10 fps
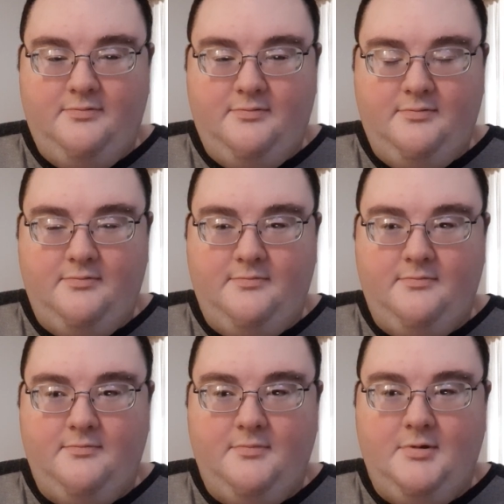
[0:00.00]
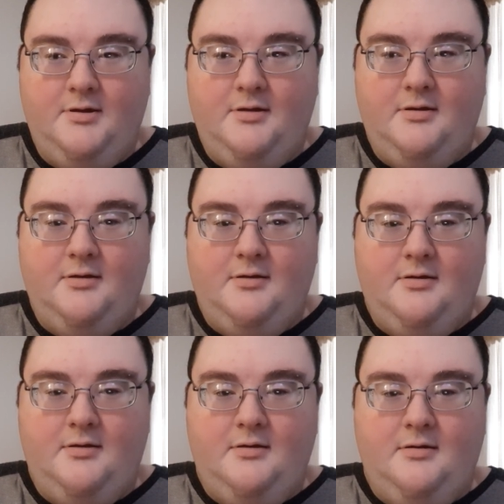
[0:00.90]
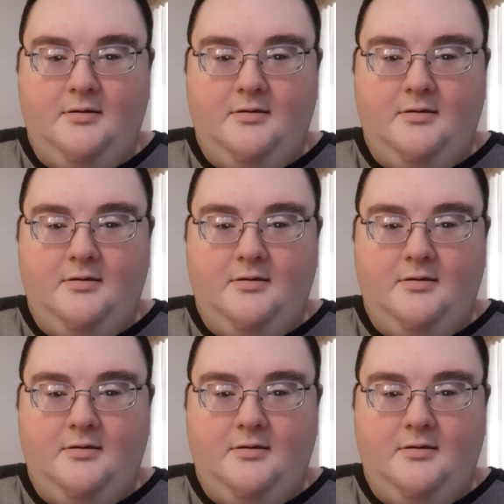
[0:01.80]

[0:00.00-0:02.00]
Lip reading: (no one is talking)